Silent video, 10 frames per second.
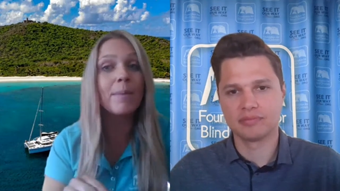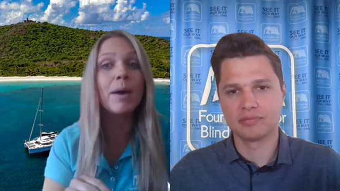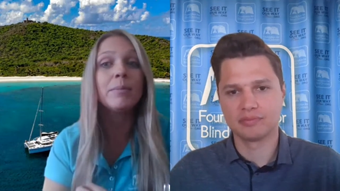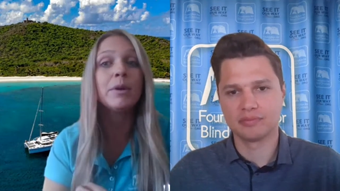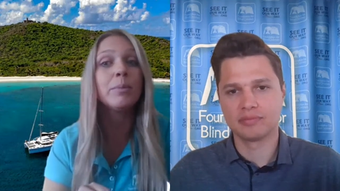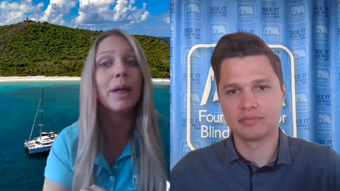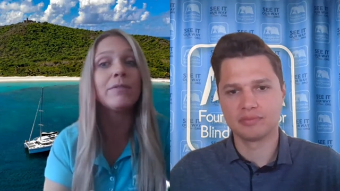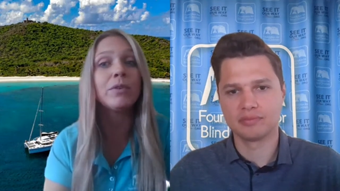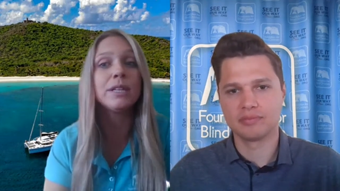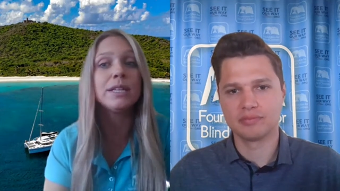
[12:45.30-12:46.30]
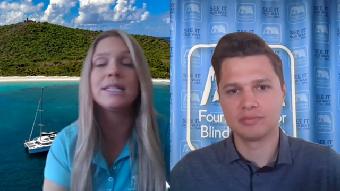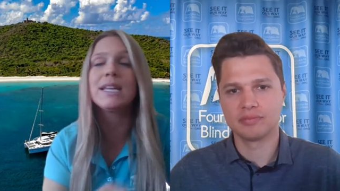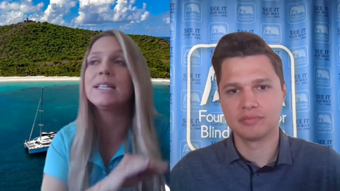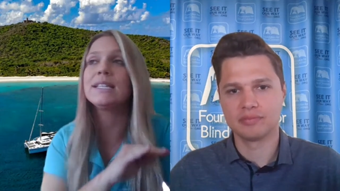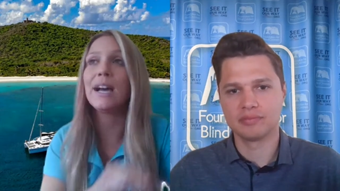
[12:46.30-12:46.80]
Speaker 1: when I'm under blindfold
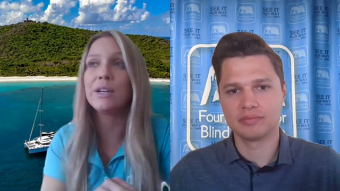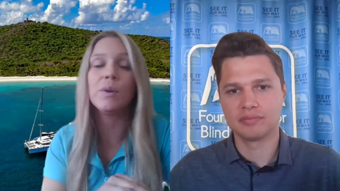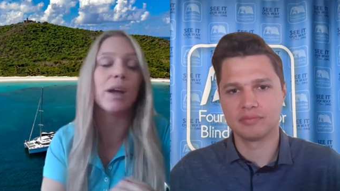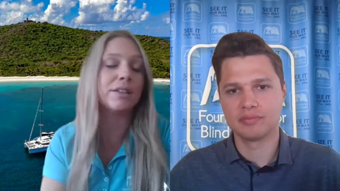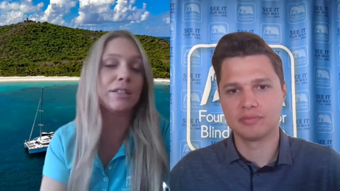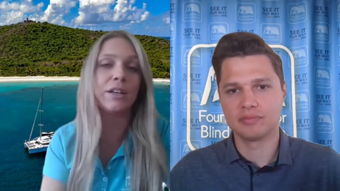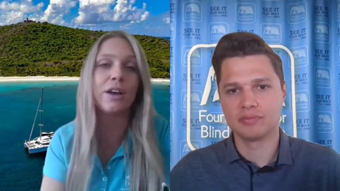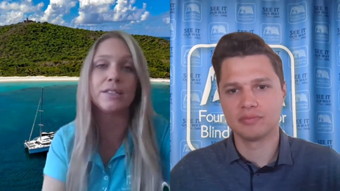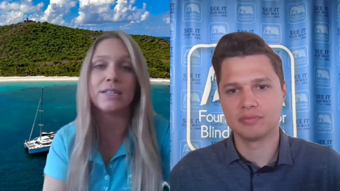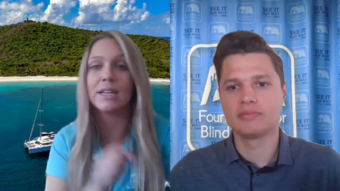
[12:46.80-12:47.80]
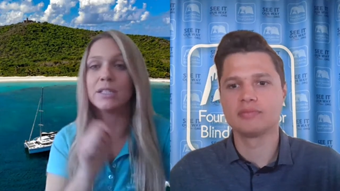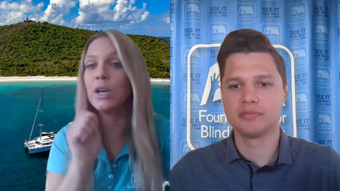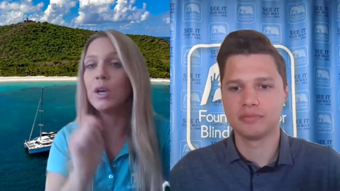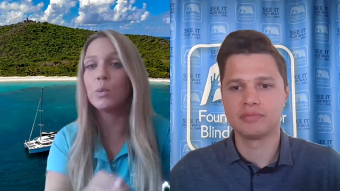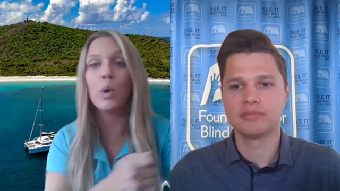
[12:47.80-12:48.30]
these days, I do constant
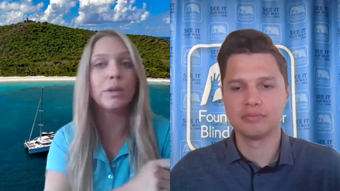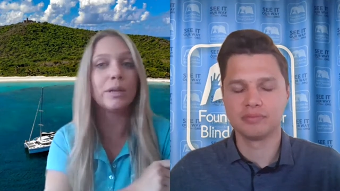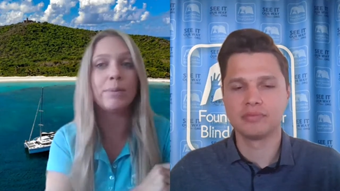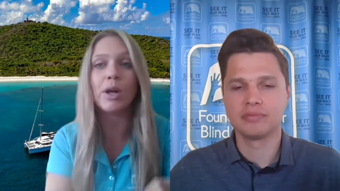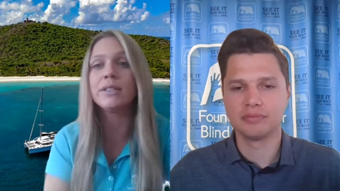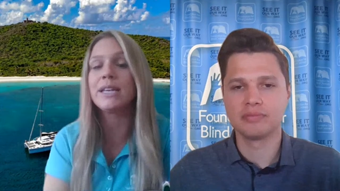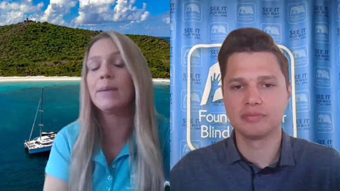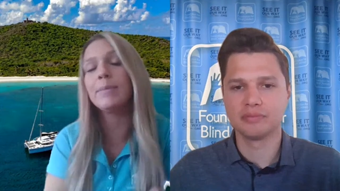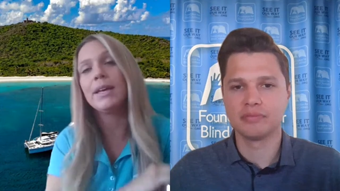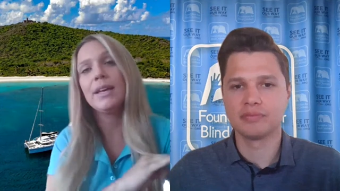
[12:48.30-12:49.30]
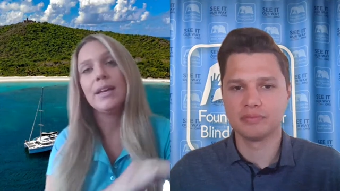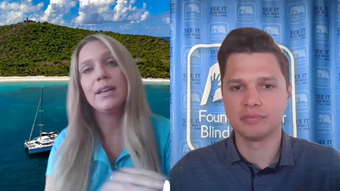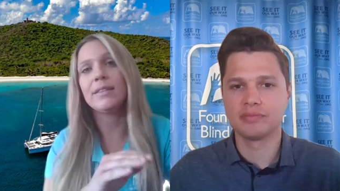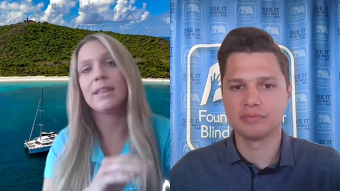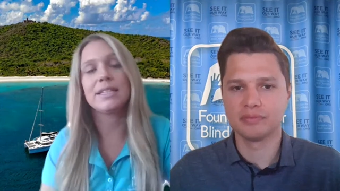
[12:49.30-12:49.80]
contact, rolling ball tip.
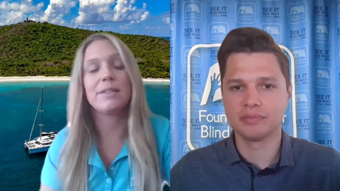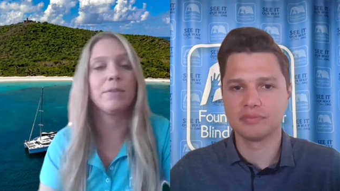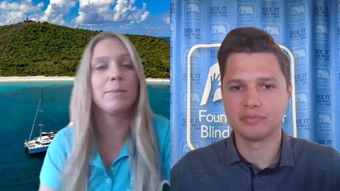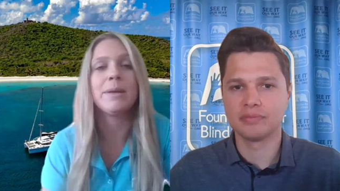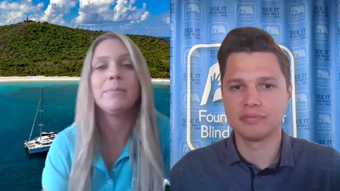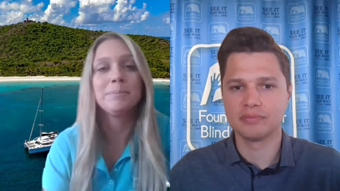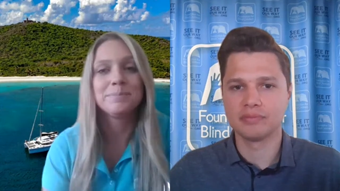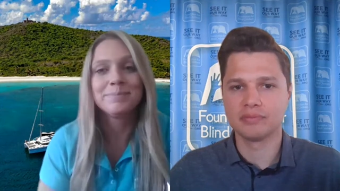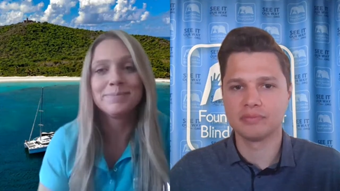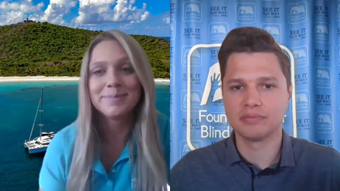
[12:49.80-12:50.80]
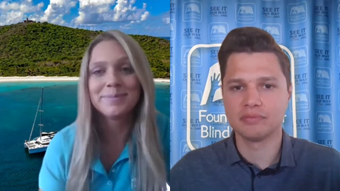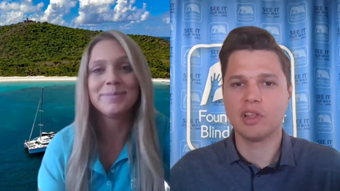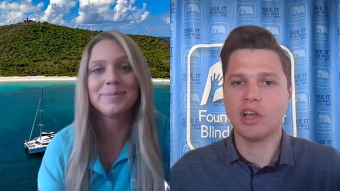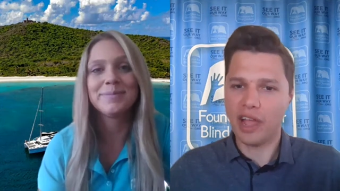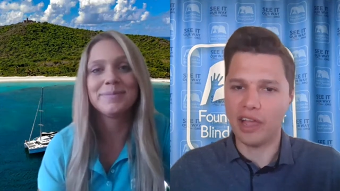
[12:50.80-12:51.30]
That's it for me.
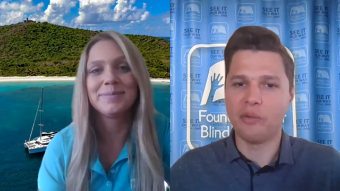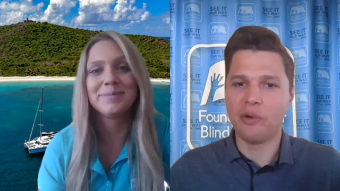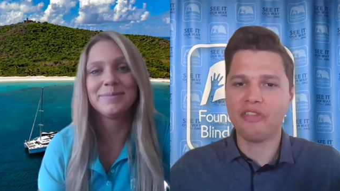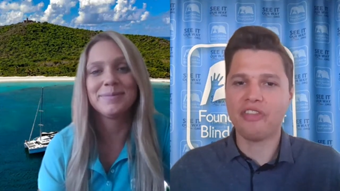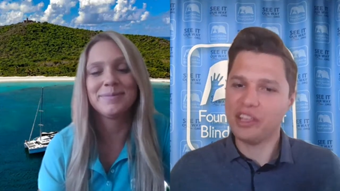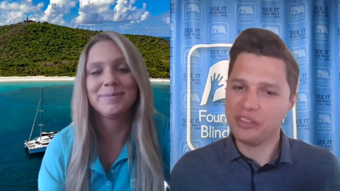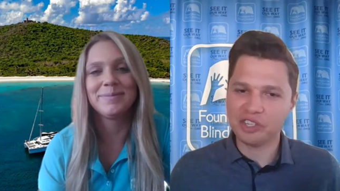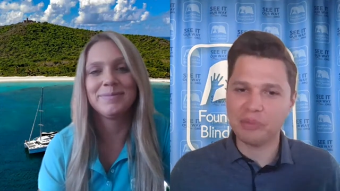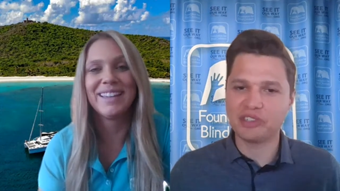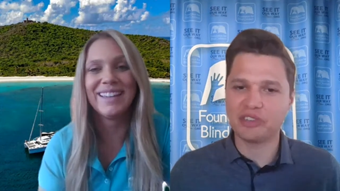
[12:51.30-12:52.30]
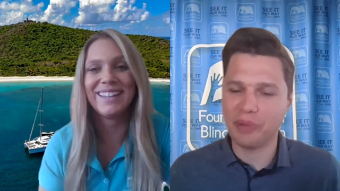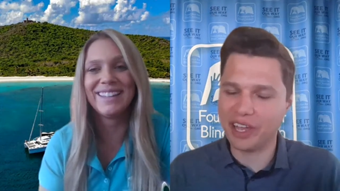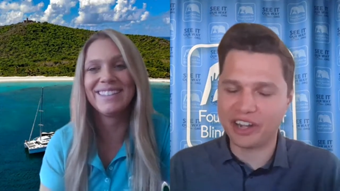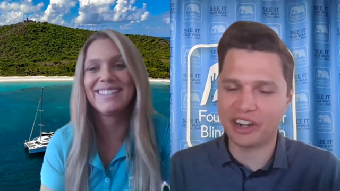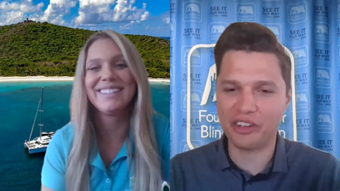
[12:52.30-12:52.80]
Speaker 2: All right. Well, thank you so
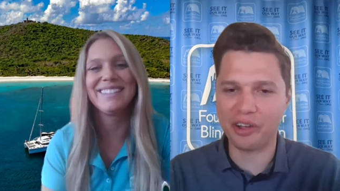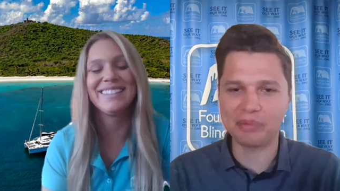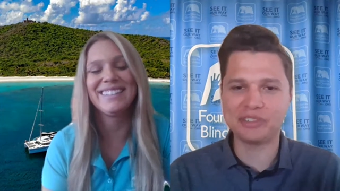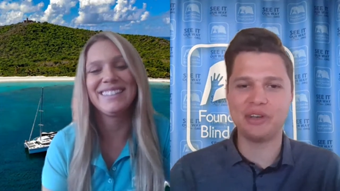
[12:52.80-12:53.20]
much for being on another